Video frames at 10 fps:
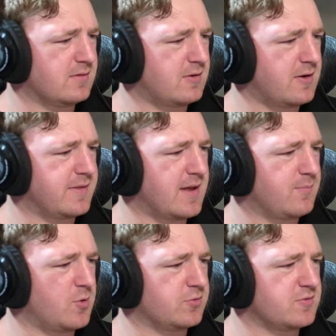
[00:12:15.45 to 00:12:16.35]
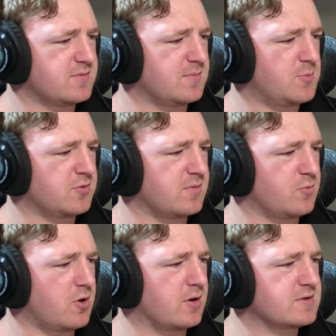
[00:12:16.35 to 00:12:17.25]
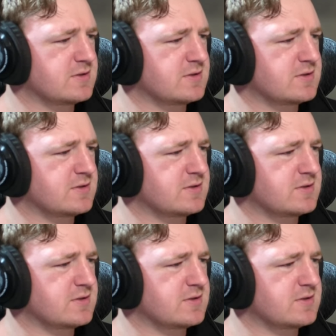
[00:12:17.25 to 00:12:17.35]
got that both of both of them wrong.